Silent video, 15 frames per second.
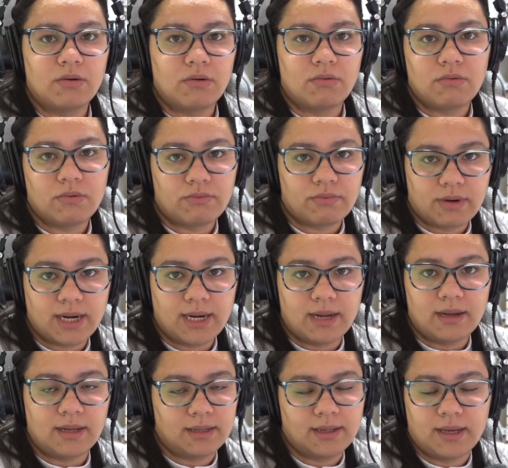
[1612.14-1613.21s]
Right,
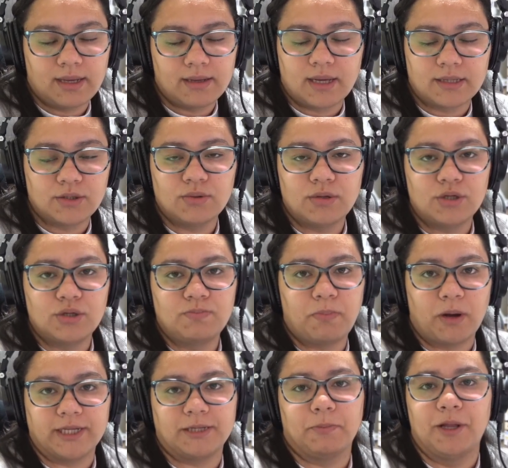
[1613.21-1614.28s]
like, as soon as
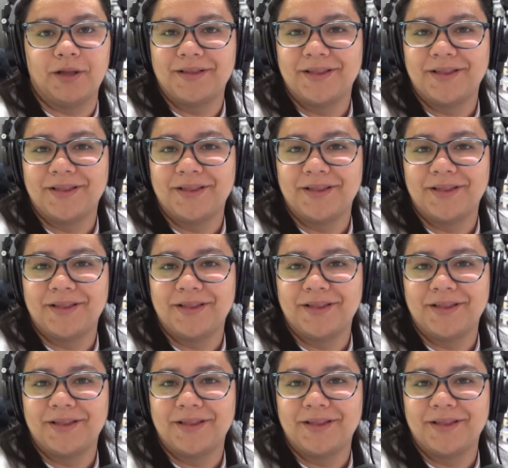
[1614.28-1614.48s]
possible.